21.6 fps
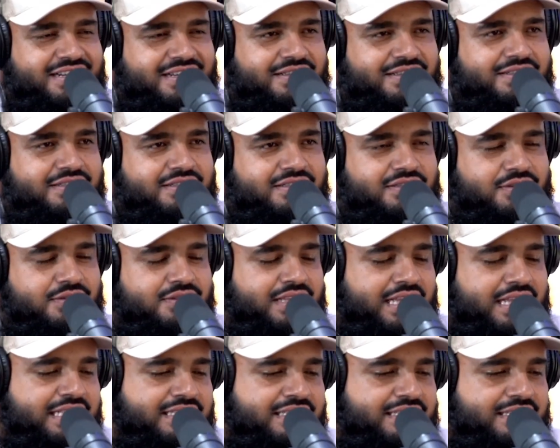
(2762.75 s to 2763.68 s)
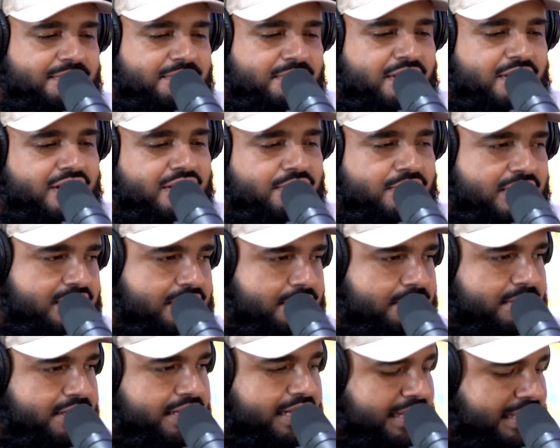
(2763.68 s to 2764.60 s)
So that's a broad question,
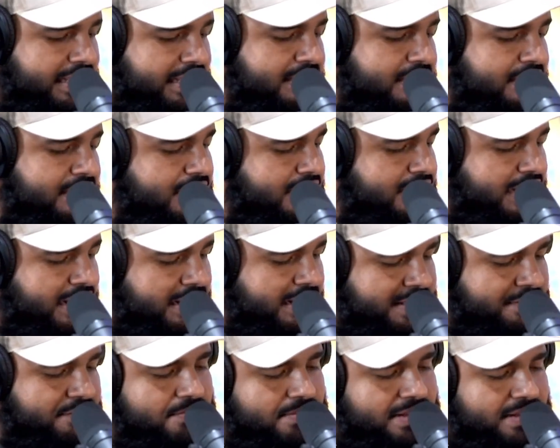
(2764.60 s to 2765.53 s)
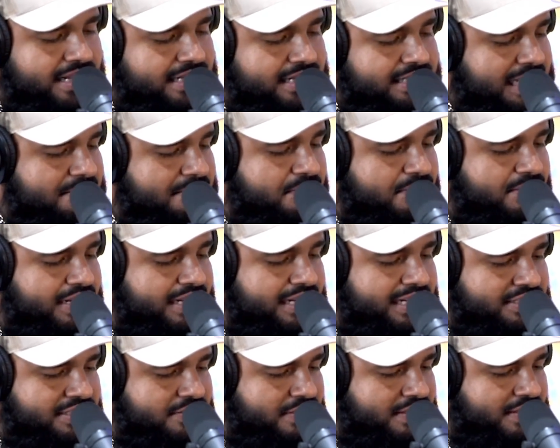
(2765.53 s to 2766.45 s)
but like I'll give you my example and I'll
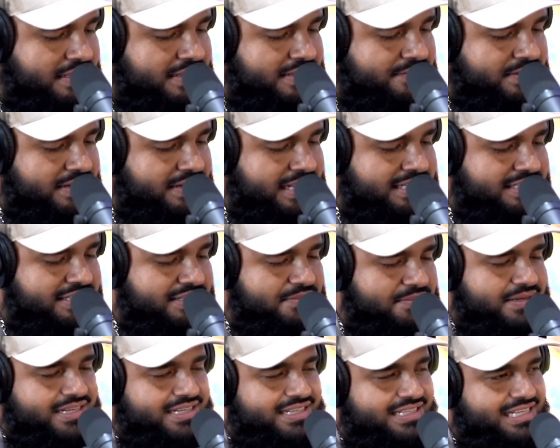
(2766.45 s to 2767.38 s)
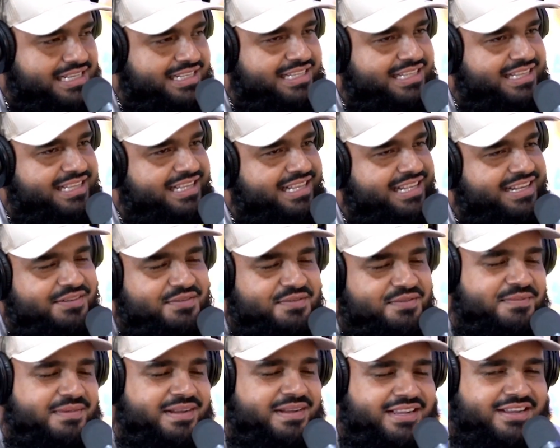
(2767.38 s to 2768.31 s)
let you think of an answer, because oh
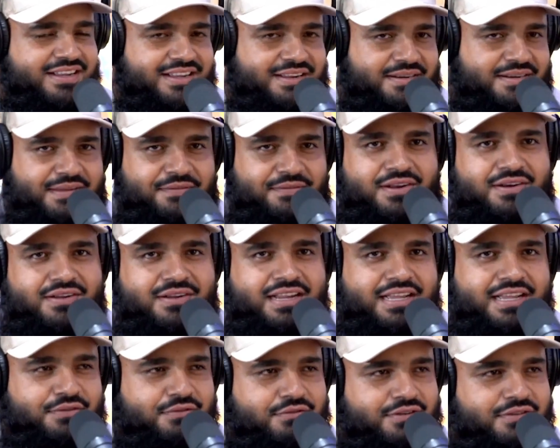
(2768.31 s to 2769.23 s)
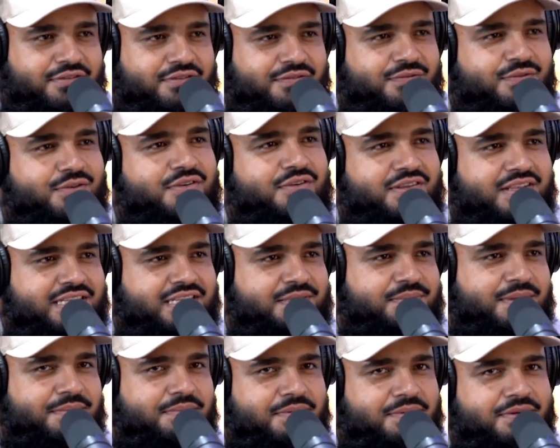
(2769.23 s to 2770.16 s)
my God, I follow like 3 or 4 of these
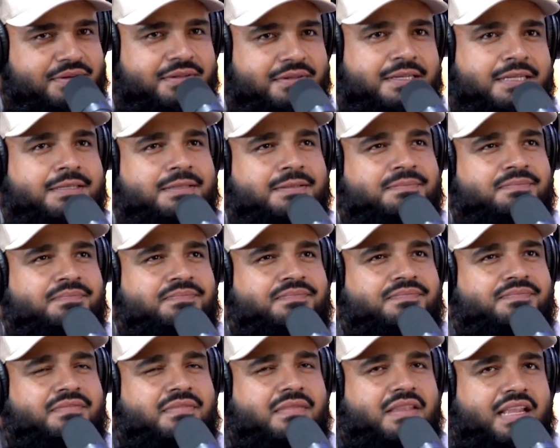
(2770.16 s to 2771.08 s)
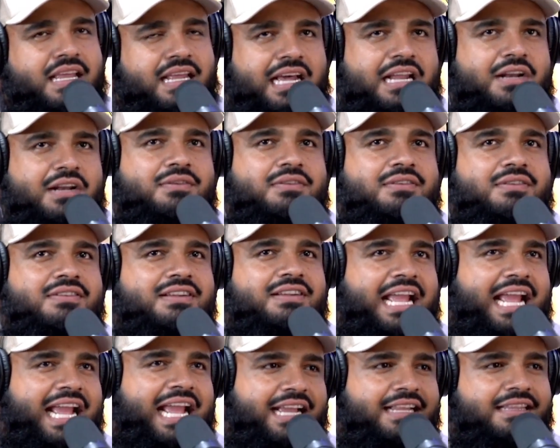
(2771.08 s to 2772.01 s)
people. Mm-hmm. And I don't
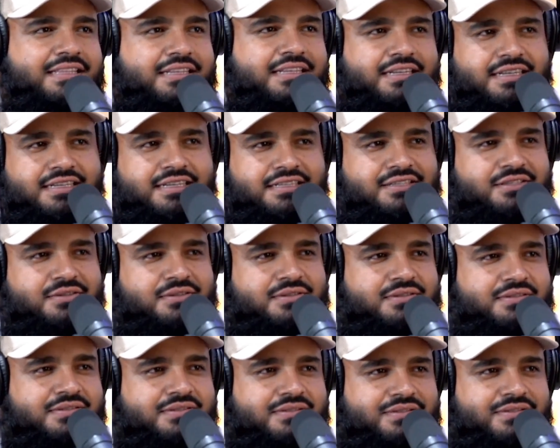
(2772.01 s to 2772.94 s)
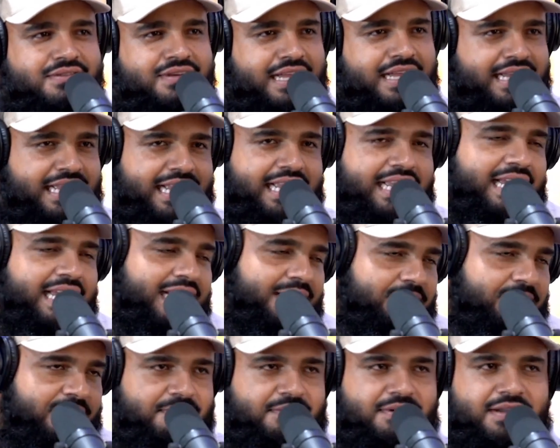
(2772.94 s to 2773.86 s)
hate the hustle. Like, I get it.
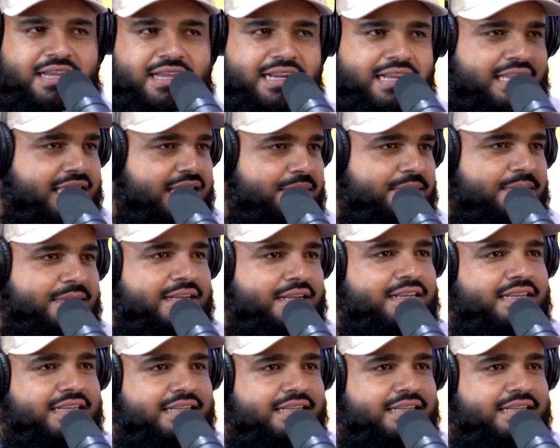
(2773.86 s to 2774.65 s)
People got to get the money.